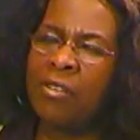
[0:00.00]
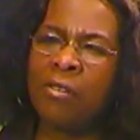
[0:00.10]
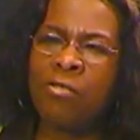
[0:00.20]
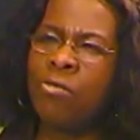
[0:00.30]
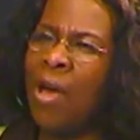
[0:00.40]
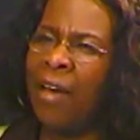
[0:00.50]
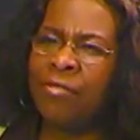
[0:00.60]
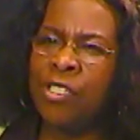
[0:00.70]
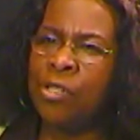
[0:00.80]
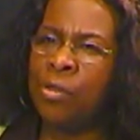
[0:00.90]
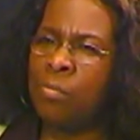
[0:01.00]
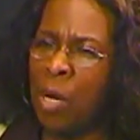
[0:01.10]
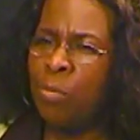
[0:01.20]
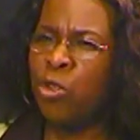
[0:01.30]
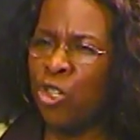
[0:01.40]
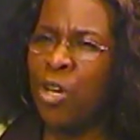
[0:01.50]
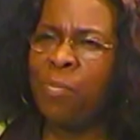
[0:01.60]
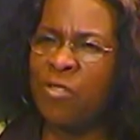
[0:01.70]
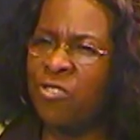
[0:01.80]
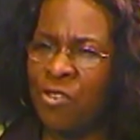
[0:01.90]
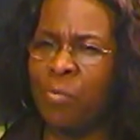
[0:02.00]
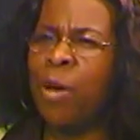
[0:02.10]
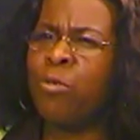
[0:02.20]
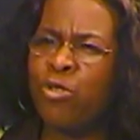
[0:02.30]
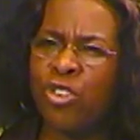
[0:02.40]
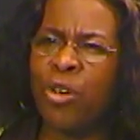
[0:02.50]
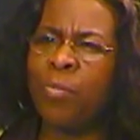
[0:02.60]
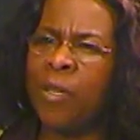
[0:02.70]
Do you have membership? Is there membership?